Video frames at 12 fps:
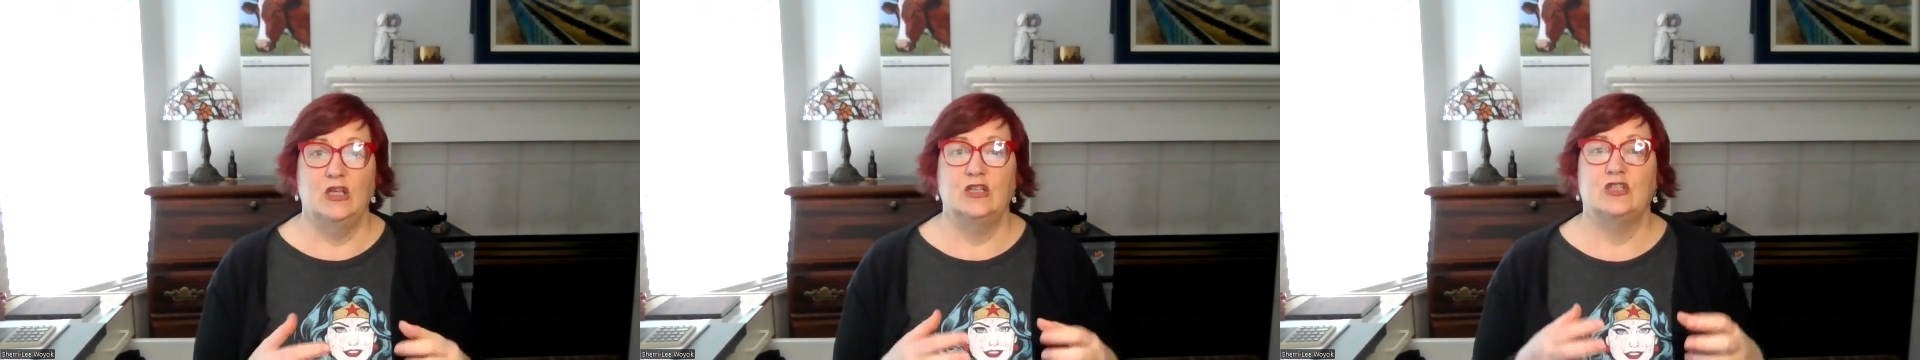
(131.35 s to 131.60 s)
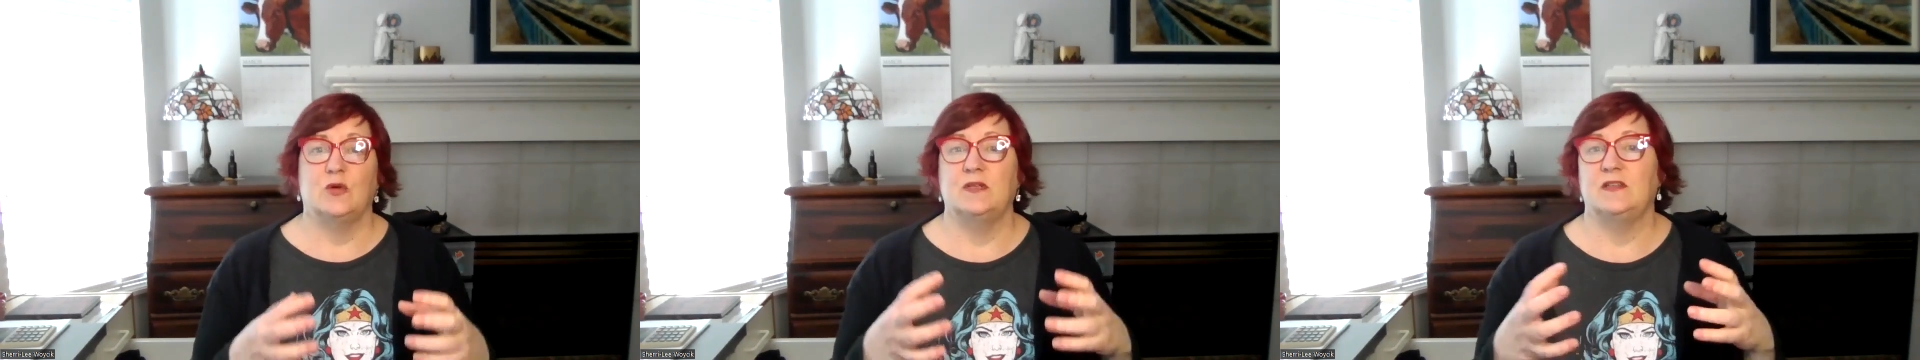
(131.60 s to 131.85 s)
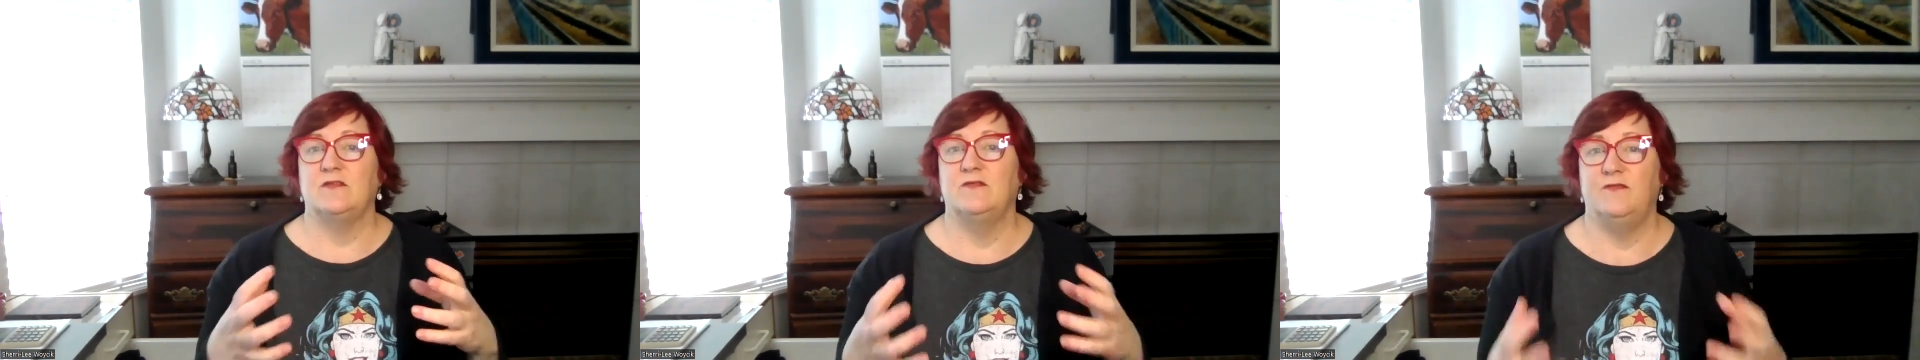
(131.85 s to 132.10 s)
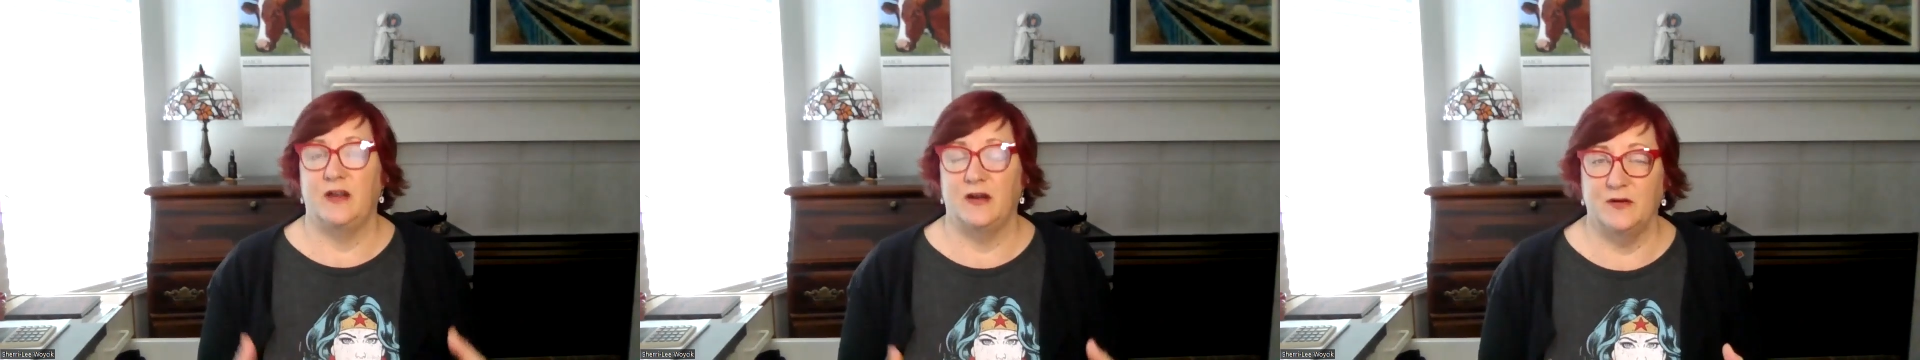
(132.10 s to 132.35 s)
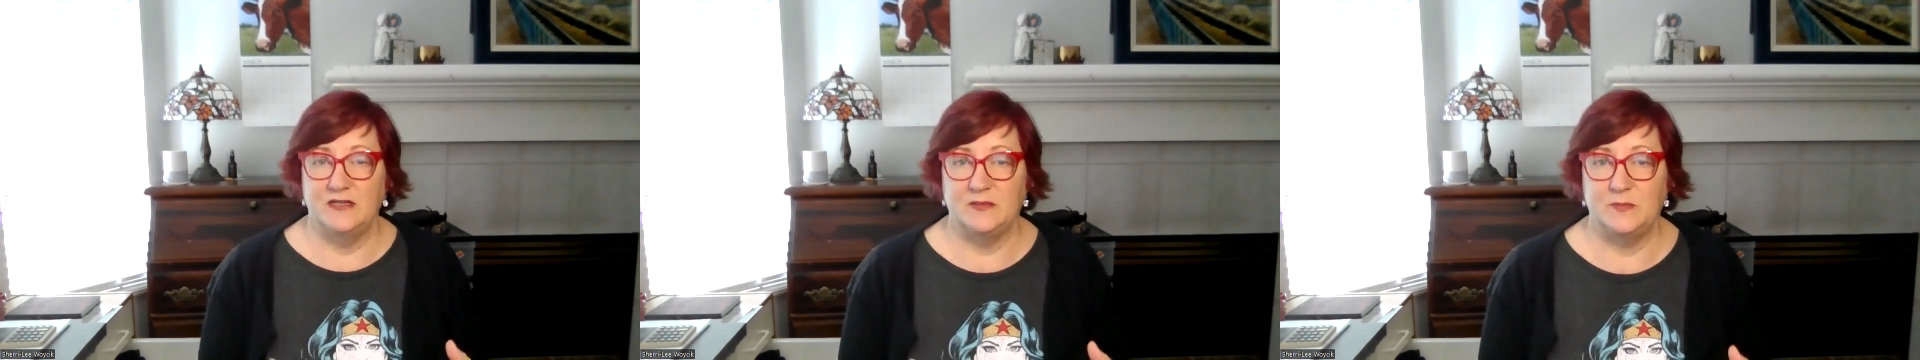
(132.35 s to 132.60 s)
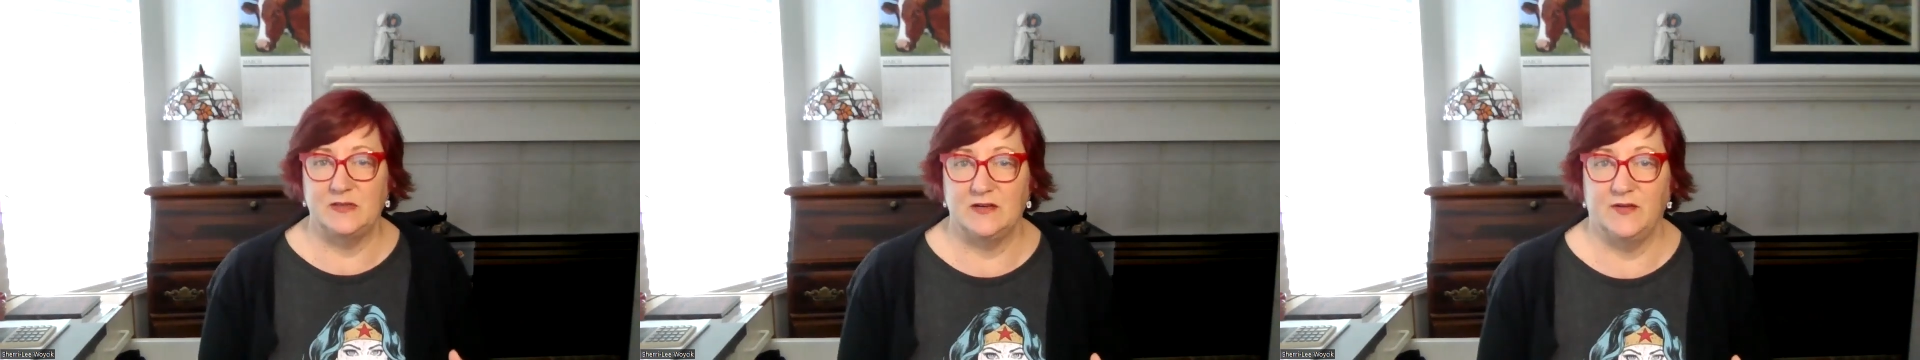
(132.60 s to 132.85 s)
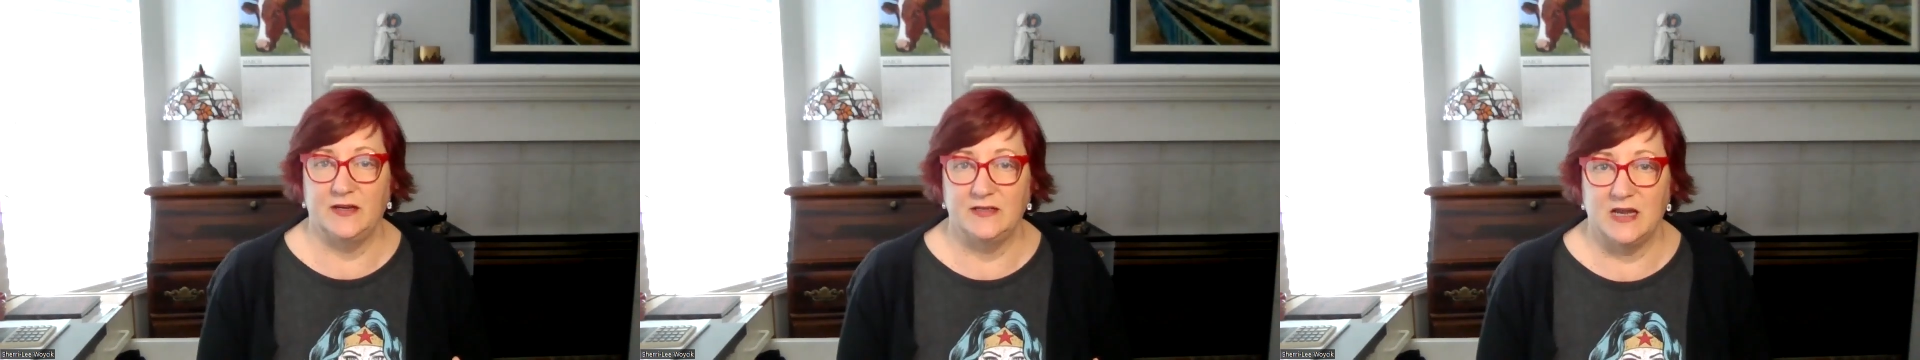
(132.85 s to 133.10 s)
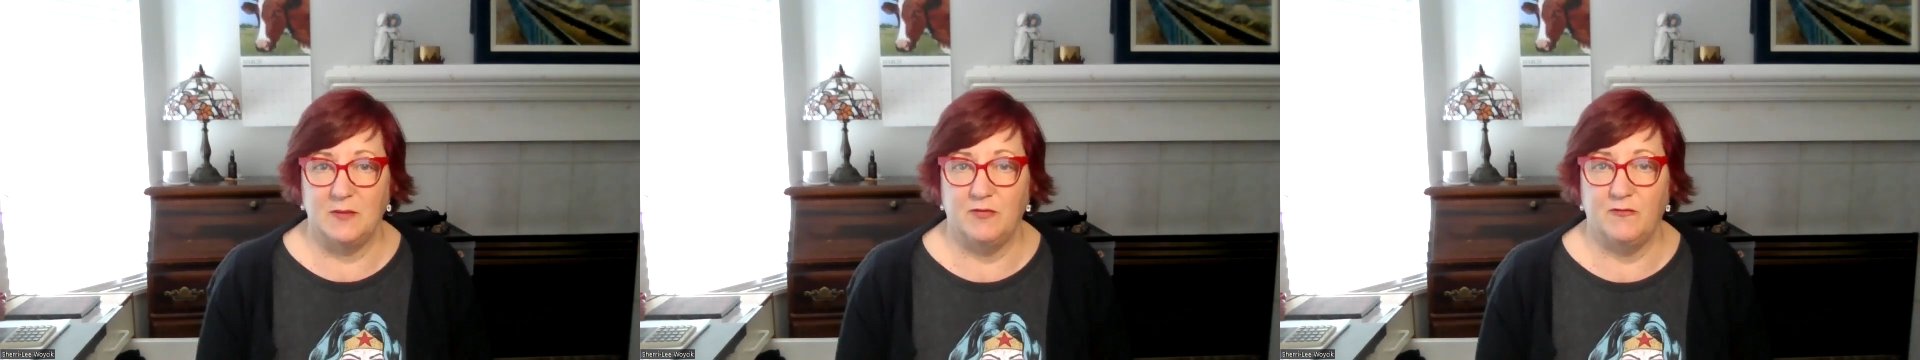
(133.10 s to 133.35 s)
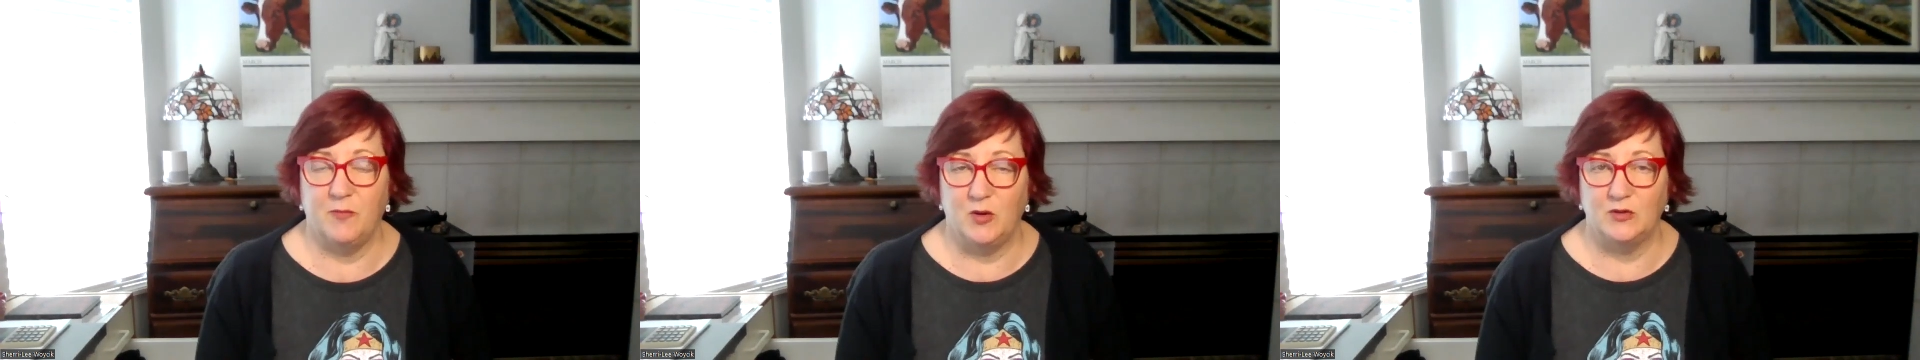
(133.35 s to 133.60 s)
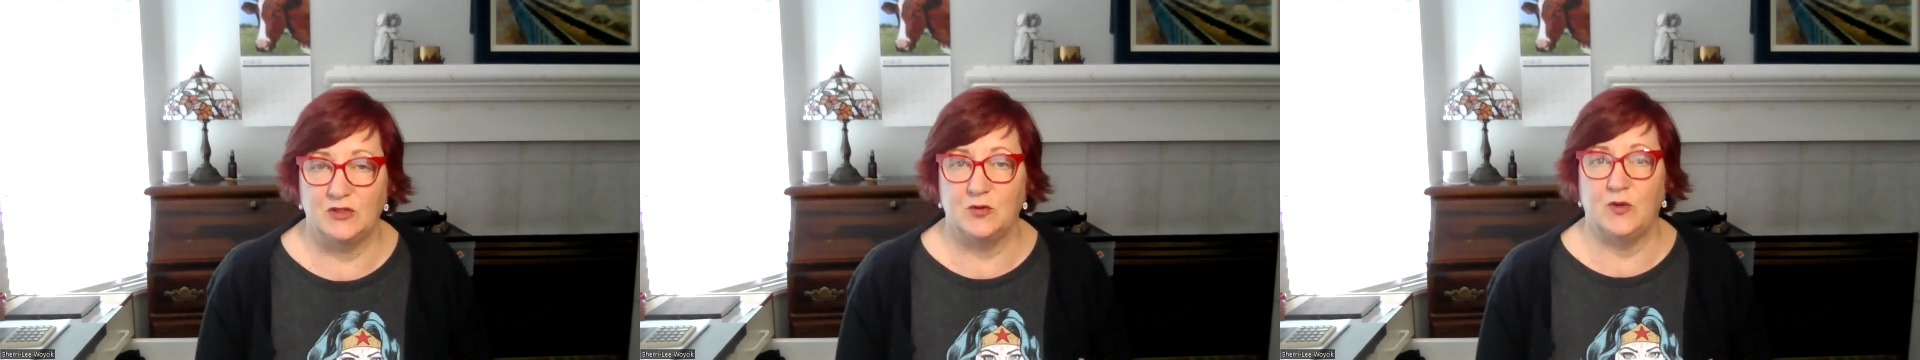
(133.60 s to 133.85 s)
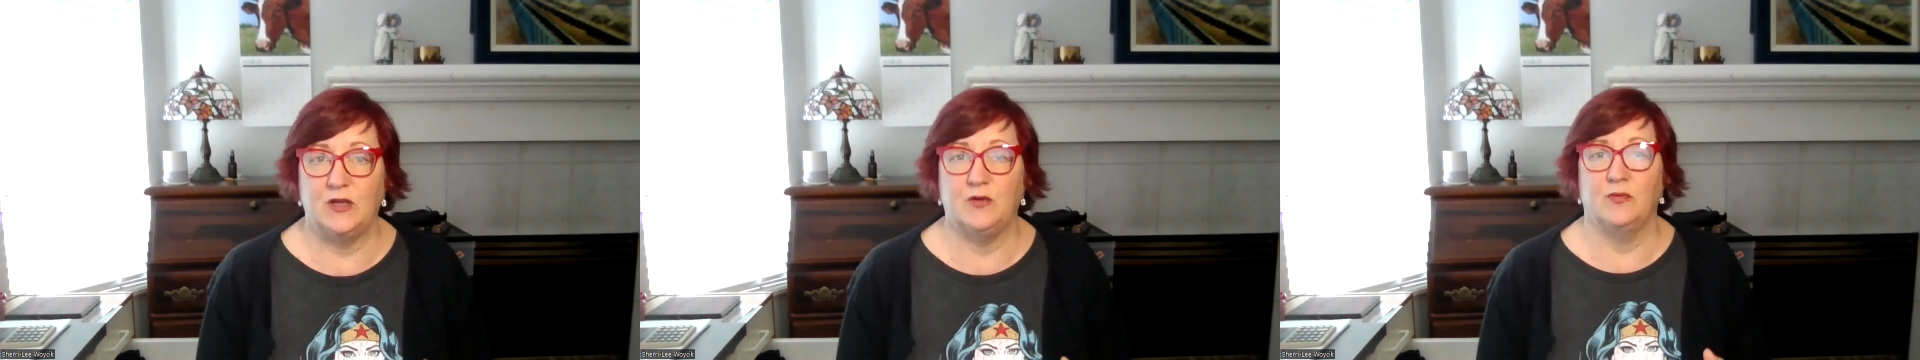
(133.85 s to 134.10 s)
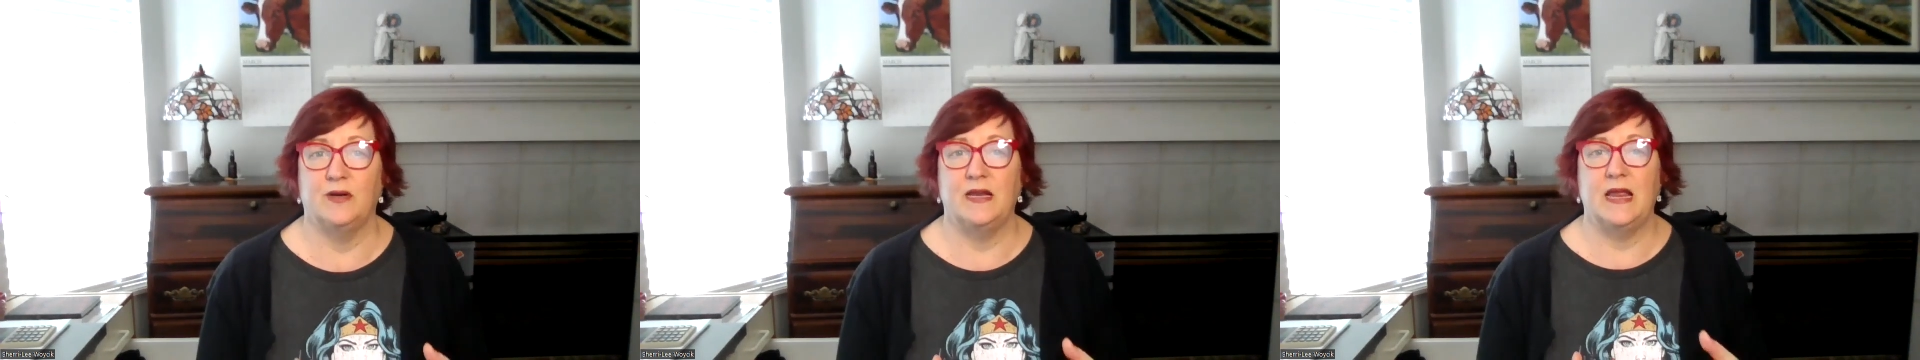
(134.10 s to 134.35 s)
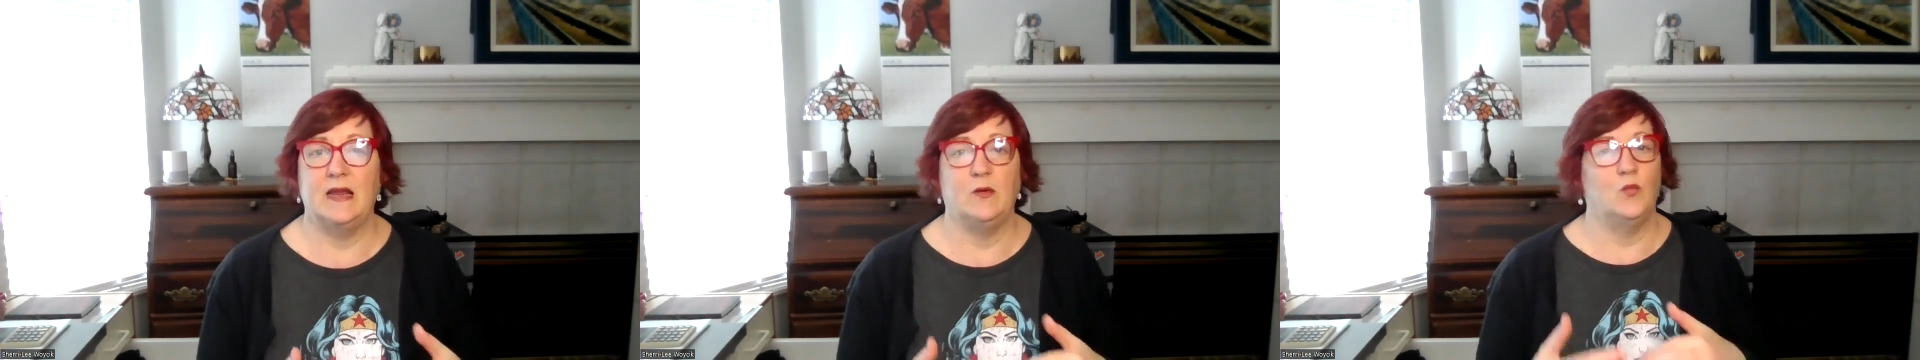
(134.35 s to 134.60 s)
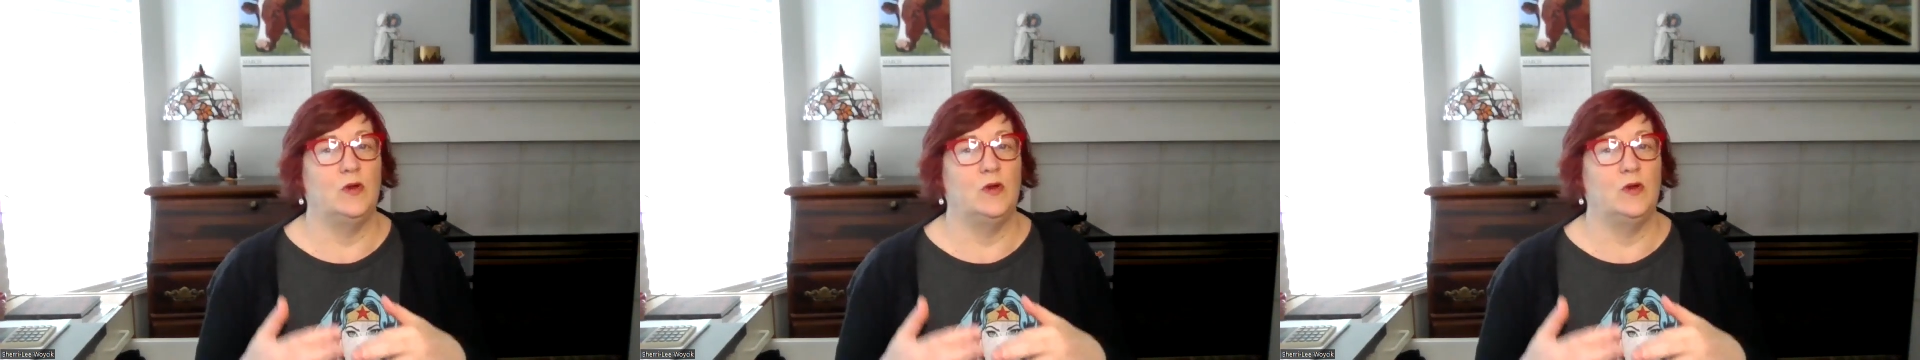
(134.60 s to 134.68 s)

So it's a very specific type of post that we create.